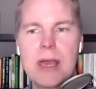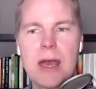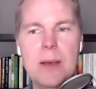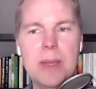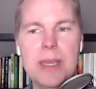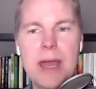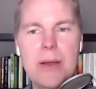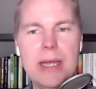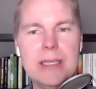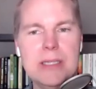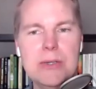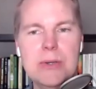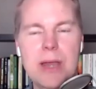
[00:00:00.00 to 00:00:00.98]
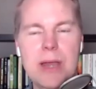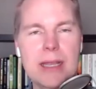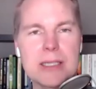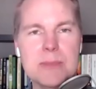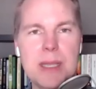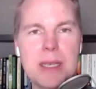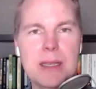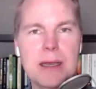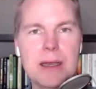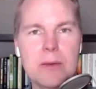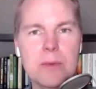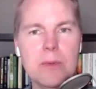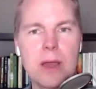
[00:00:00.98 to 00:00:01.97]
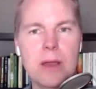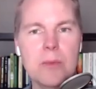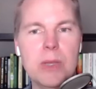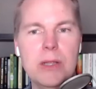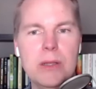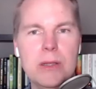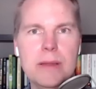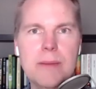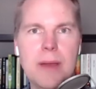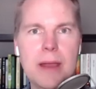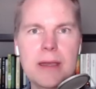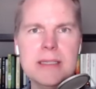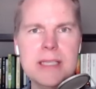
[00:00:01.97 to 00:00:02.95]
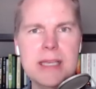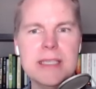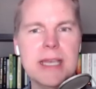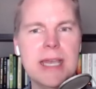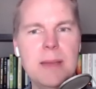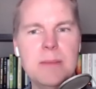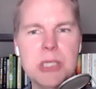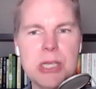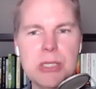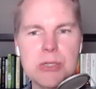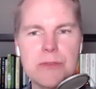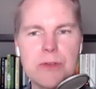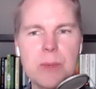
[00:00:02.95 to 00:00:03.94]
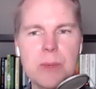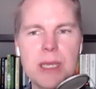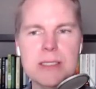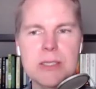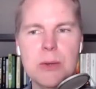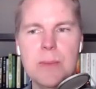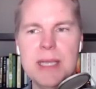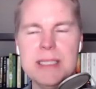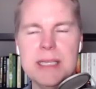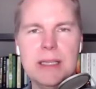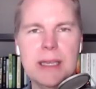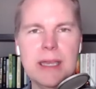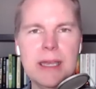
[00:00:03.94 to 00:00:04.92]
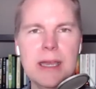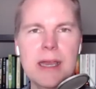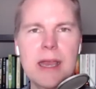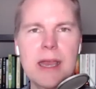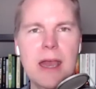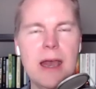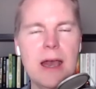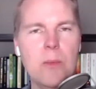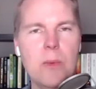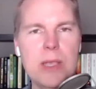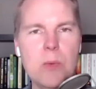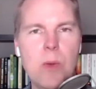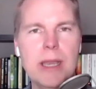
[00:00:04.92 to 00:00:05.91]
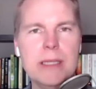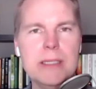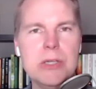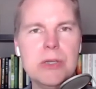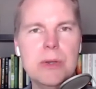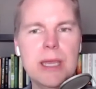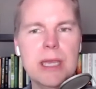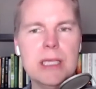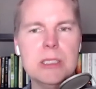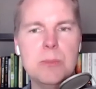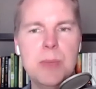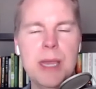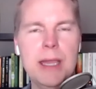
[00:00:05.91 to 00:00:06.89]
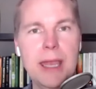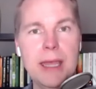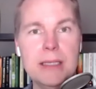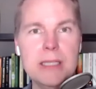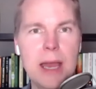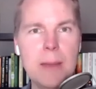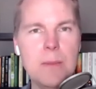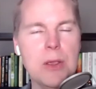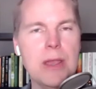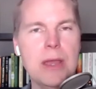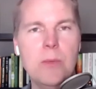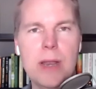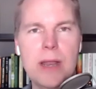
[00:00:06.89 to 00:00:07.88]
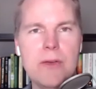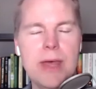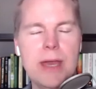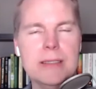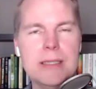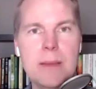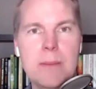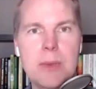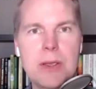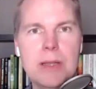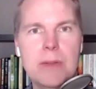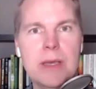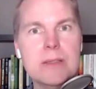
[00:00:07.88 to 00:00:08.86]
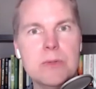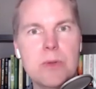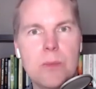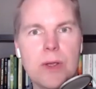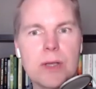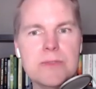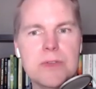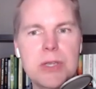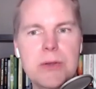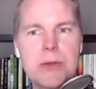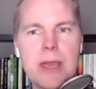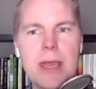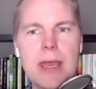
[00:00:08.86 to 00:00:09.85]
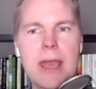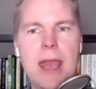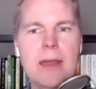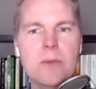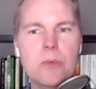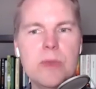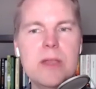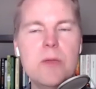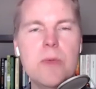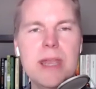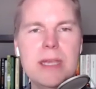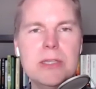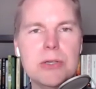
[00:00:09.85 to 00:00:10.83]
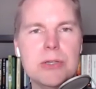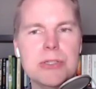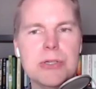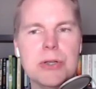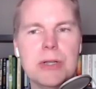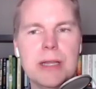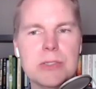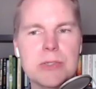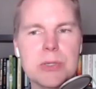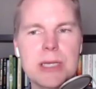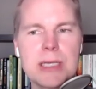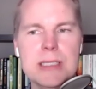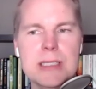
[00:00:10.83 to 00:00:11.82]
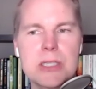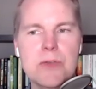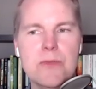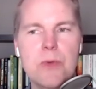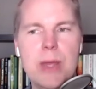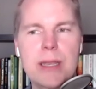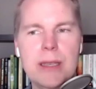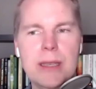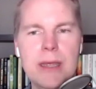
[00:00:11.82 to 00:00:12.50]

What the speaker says: but now I do, and it's been a real, I'm going to say it's a game changer for me. So basically, what you want to do is pick a time period, whatever that time period is, what works for you, and reread your journal entries you've written,